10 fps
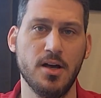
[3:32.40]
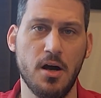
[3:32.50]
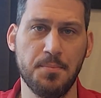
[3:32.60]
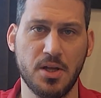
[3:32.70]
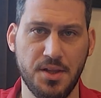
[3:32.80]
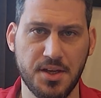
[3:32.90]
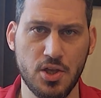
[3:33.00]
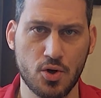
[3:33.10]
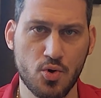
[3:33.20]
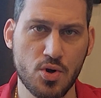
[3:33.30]
up clicking
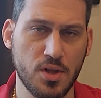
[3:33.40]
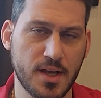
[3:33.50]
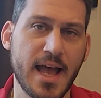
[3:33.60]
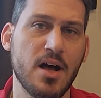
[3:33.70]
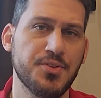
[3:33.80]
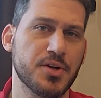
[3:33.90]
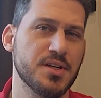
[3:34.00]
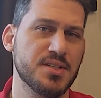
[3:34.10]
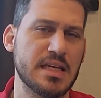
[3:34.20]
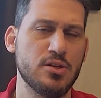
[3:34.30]
your Google account, they're going
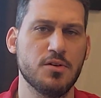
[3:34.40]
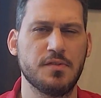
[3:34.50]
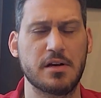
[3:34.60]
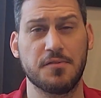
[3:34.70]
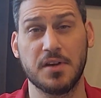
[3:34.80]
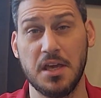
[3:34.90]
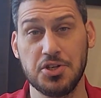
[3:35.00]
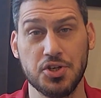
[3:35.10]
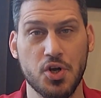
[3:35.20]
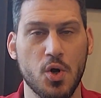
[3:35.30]
to send you a
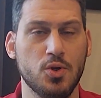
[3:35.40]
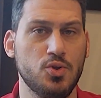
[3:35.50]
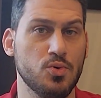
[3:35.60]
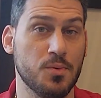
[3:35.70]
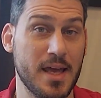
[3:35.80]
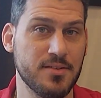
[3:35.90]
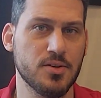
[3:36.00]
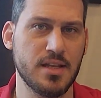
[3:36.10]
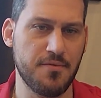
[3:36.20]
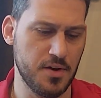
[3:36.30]
verification code. You
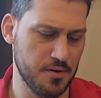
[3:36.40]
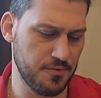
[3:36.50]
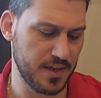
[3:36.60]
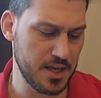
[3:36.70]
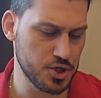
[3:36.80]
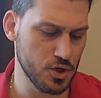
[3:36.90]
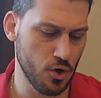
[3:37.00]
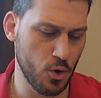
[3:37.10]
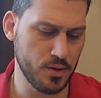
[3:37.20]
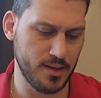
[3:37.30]
enter that verification
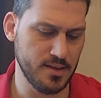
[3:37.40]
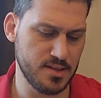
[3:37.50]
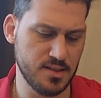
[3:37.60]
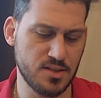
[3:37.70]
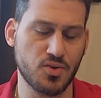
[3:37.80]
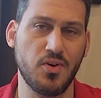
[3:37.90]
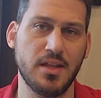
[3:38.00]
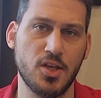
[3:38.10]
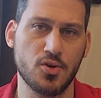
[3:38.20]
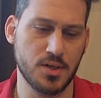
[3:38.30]
code, and this is the screen
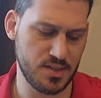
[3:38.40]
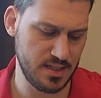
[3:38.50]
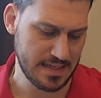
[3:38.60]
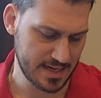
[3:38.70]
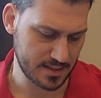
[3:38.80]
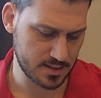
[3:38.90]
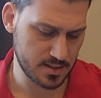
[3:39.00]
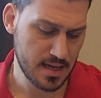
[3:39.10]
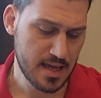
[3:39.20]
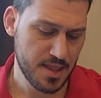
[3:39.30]
that you're going to see next.
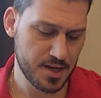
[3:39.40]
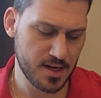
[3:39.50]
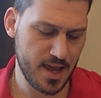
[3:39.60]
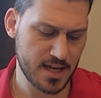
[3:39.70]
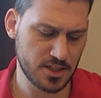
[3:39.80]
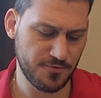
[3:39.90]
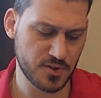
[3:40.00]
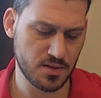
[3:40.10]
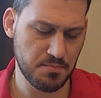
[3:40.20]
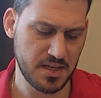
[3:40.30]
They're going to ask you for
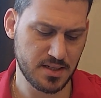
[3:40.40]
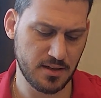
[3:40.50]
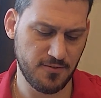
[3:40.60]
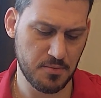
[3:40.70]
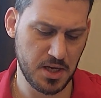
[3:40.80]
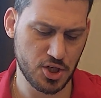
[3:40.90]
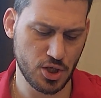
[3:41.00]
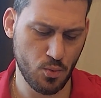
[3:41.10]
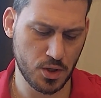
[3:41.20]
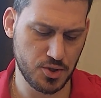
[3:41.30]
some basic
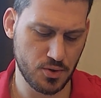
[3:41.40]
information. What's